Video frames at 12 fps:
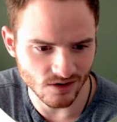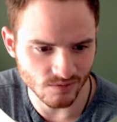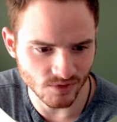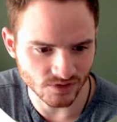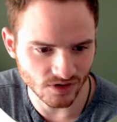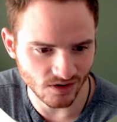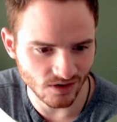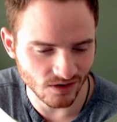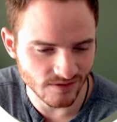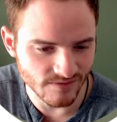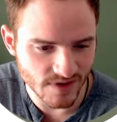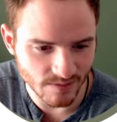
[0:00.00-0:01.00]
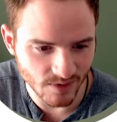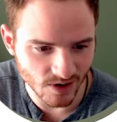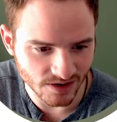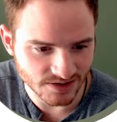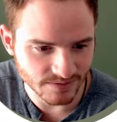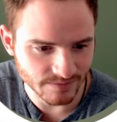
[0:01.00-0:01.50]
Almost all of them
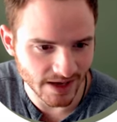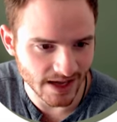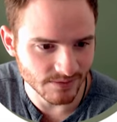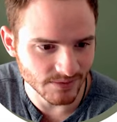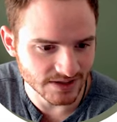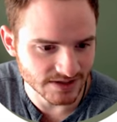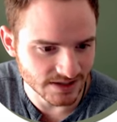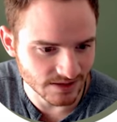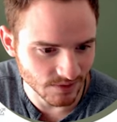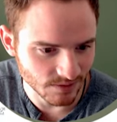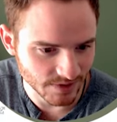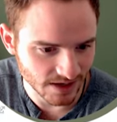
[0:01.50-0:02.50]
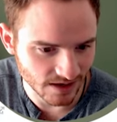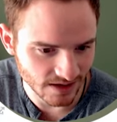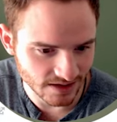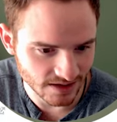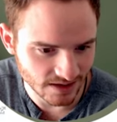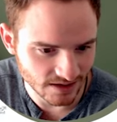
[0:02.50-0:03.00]
are spam. Let's see what we
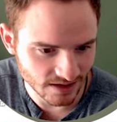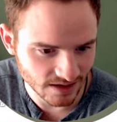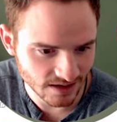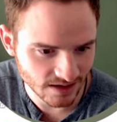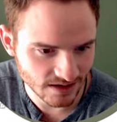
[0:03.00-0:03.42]
got here.